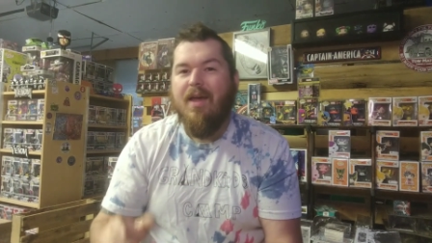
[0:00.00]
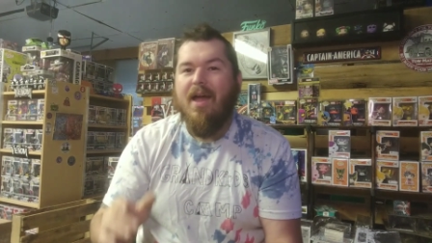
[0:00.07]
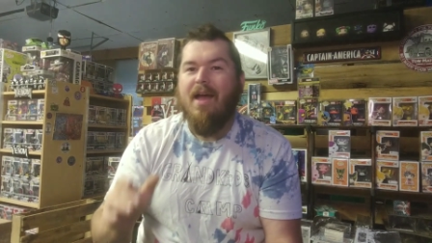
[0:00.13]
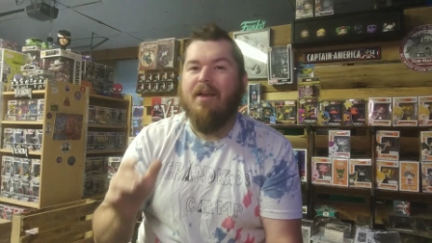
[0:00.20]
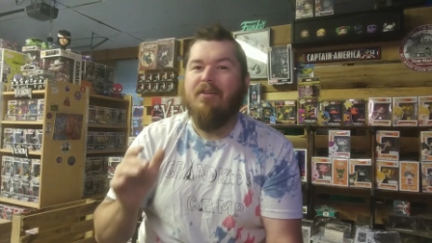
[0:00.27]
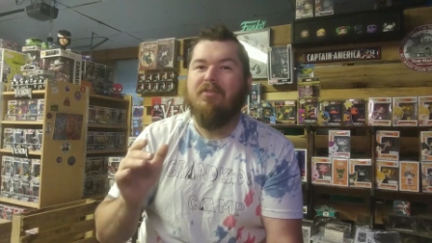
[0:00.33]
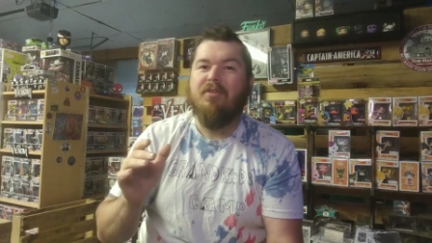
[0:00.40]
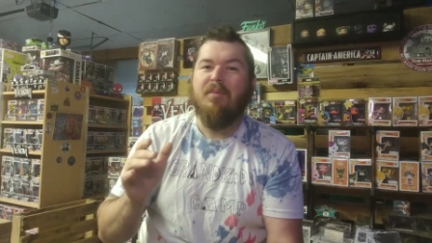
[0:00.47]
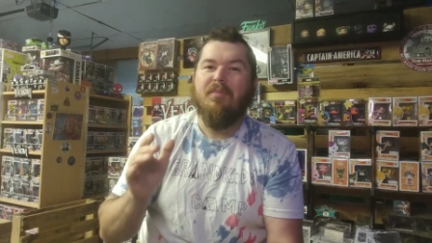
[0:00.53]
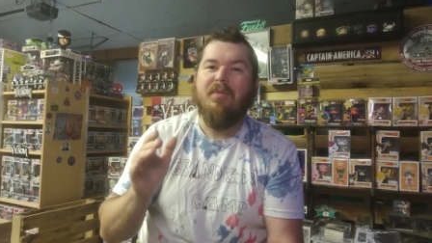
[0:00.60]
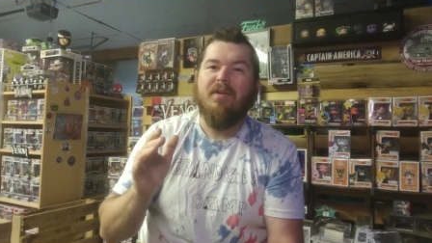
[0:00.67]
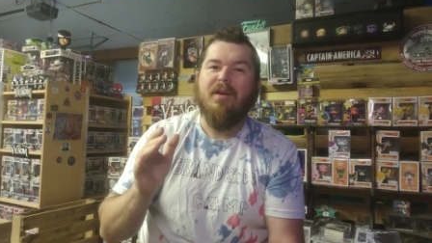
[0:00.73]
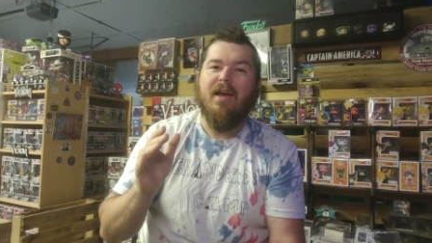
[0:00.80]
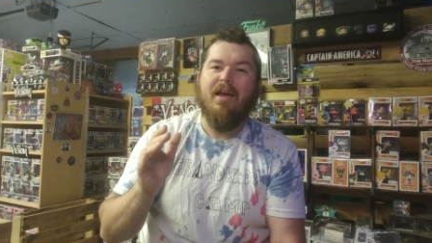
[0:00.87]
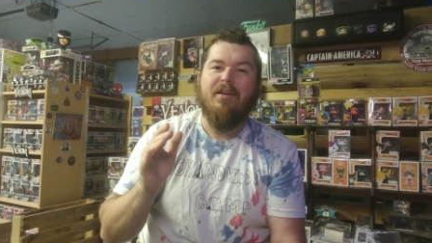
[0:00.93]
and it's
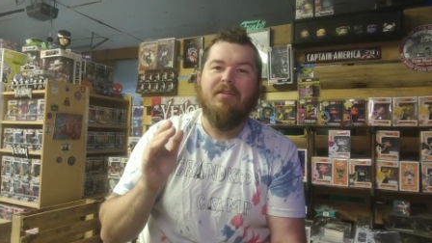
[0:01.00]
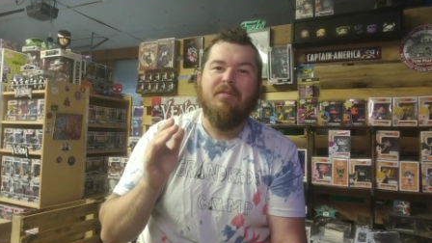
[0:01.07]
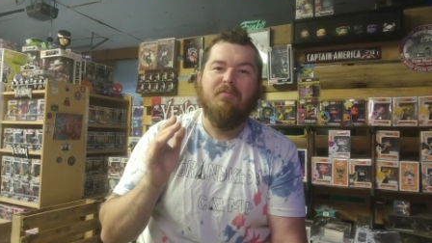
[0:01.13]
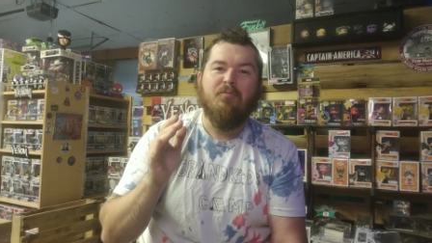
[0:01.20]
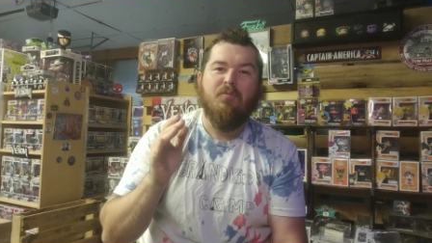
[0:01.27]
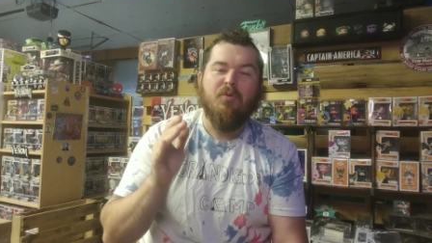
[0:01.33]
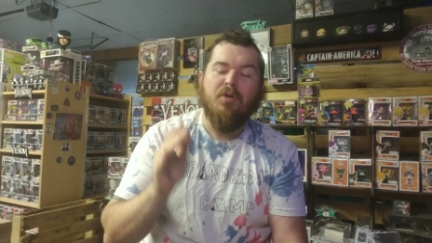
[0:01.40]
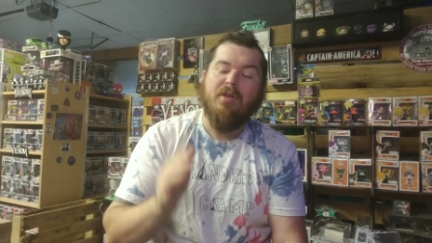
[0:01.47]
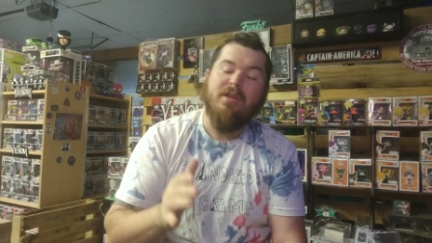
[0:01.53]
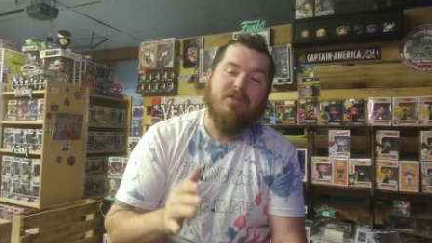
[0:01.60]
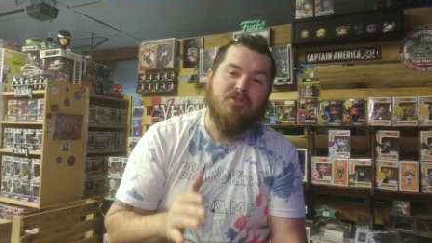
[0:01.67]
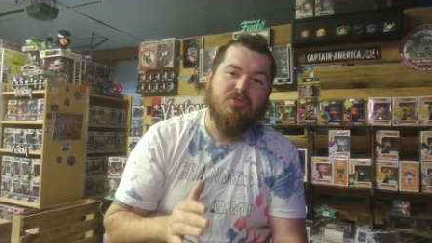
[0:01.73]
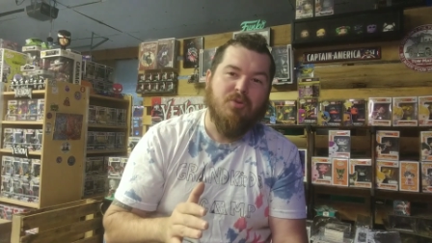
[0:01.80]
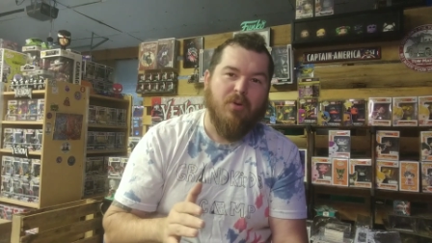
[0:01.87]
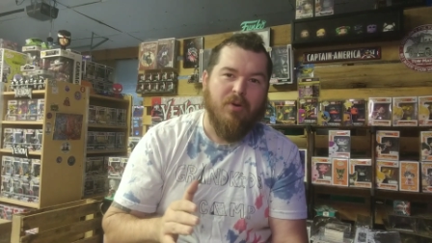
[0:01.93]
something I really
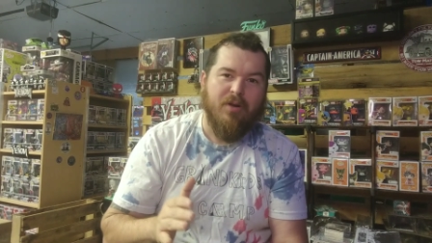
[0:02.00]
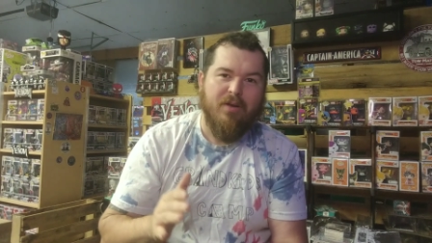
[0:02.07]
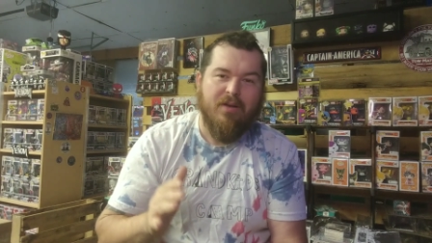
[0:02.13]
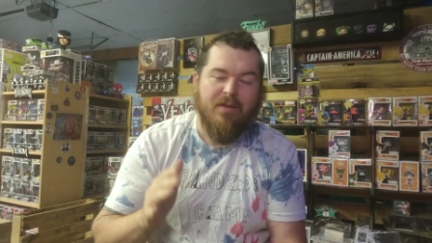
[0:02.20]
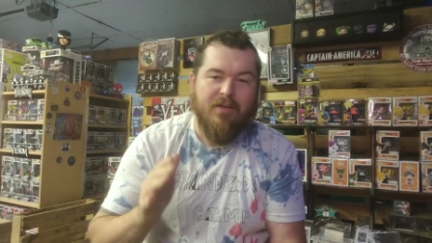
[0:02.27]
enjoy.